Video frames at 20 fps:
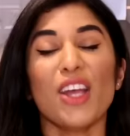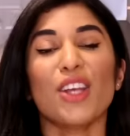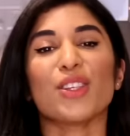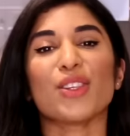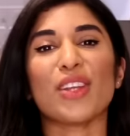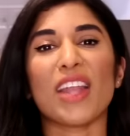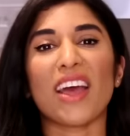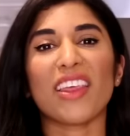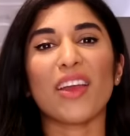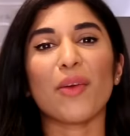
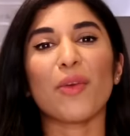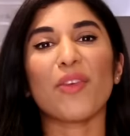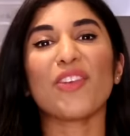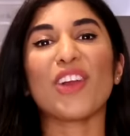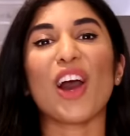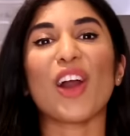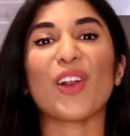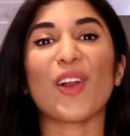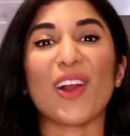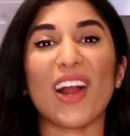So now that we've
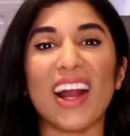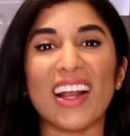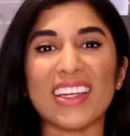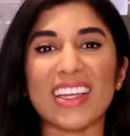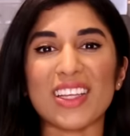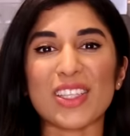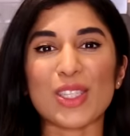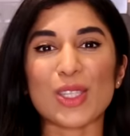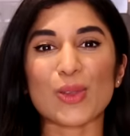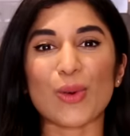got our
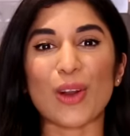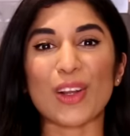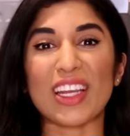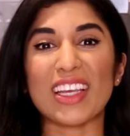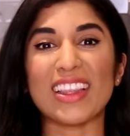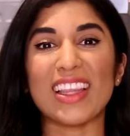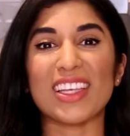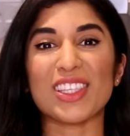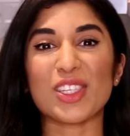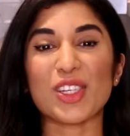onions
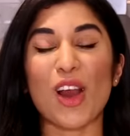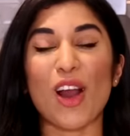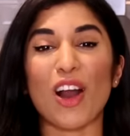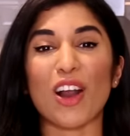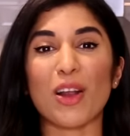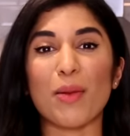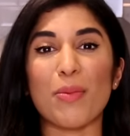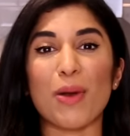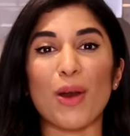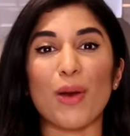sorted, let's
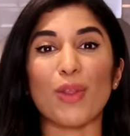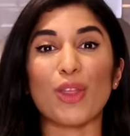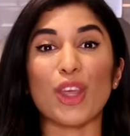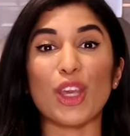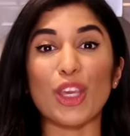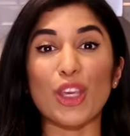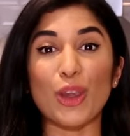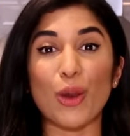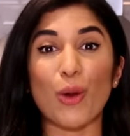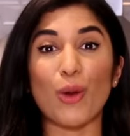talk about the
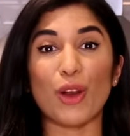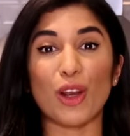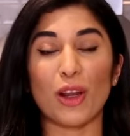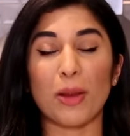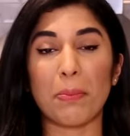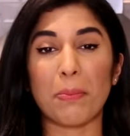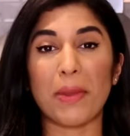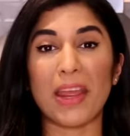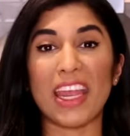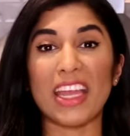
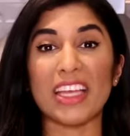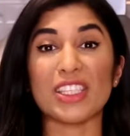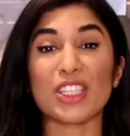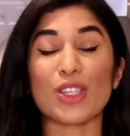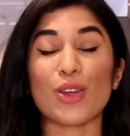yogurt base.